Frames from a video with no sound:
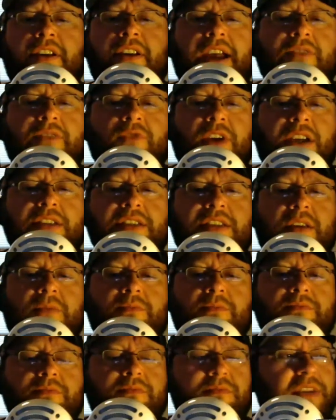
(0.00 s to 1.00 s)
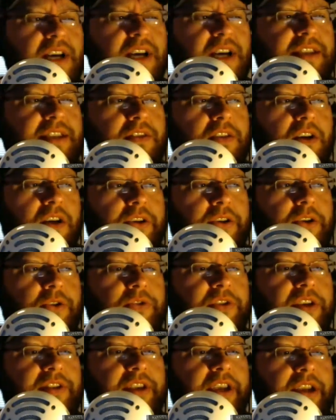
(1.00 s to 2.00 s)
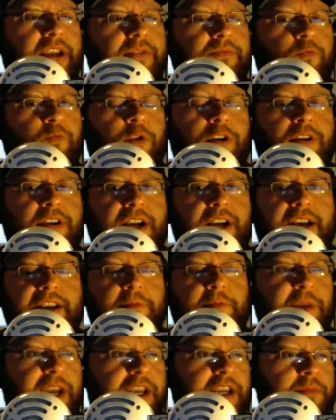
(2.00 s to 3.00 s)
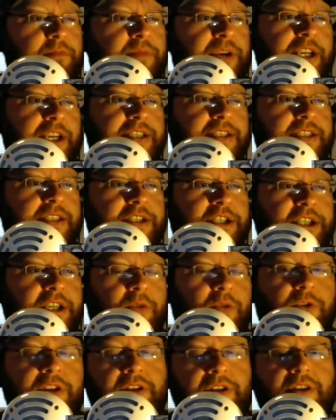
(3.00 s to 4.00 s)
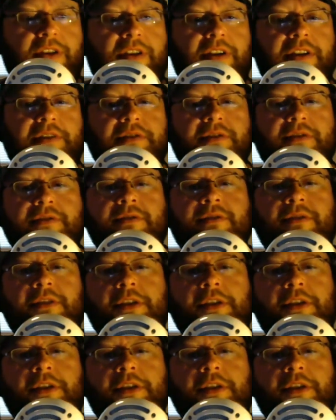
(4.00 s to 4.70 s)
I had read something not that long ago that they were kind of making peace and shit with her and